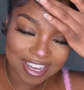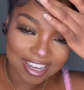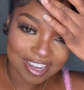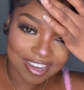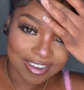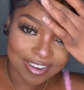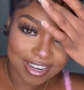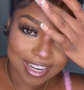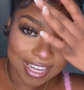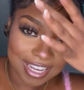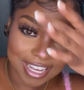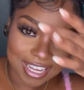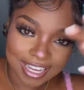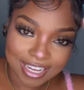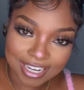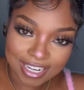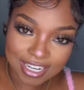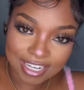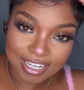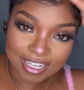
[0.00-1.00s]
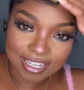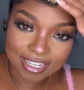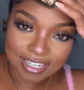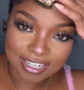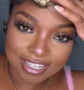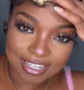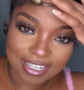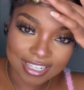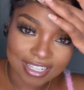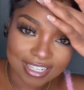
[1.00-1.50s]
My
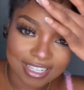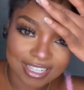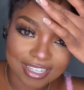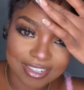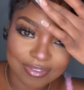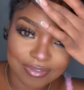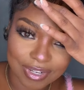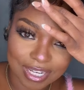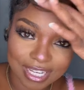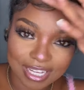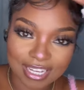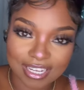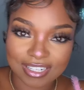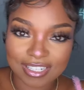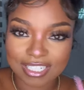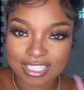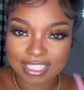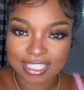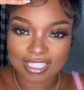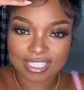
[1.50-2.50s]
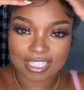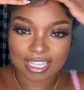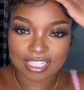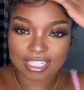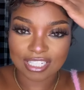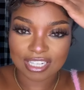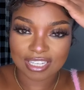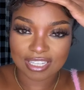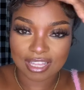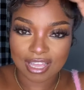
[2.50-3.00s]
hair is such
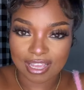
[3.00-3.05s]
a